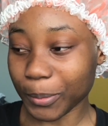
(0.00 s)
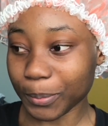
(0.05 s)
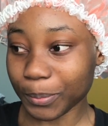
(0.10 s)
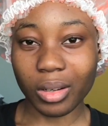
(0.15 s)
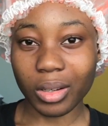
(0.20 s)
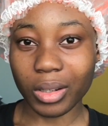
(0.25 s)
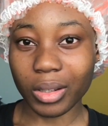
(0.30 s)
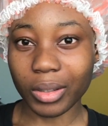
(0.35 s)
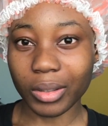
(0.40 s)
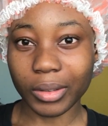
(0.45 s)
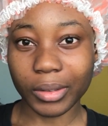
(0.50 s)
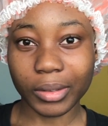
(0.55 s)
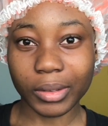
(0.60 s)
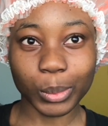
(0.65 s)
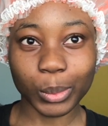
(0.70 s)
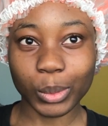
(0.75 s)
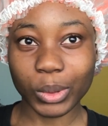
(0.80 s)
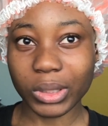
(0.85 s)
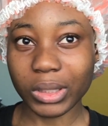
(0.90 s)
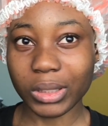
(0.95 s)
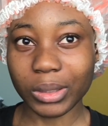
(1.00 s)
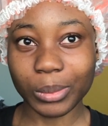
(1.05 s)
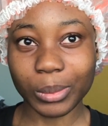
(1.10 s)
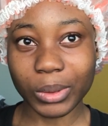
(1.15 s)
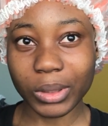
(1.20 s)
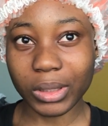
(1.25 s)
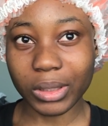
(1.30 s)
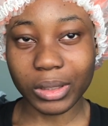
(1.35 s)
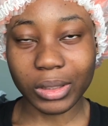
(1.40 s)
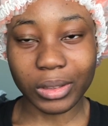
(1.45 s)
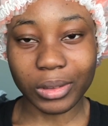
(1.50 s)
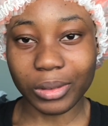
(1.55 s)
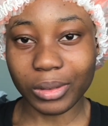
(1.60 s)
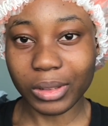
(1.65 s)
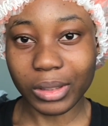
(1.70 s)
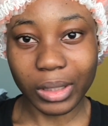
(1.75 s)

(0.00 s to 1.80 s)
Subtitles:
and we'll see what it looks